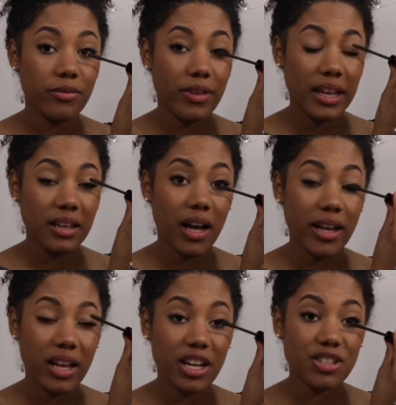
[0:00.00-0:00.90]
fake
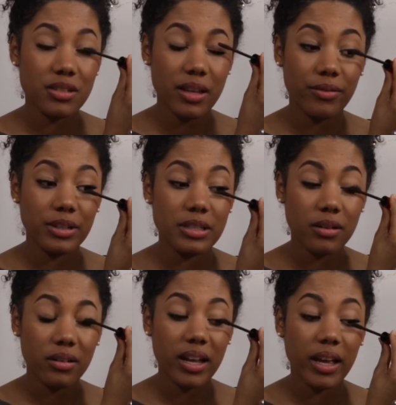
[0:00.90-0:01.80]
eyelashes every
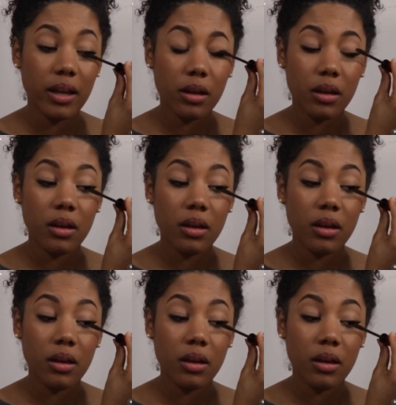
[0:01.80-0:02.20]
single day,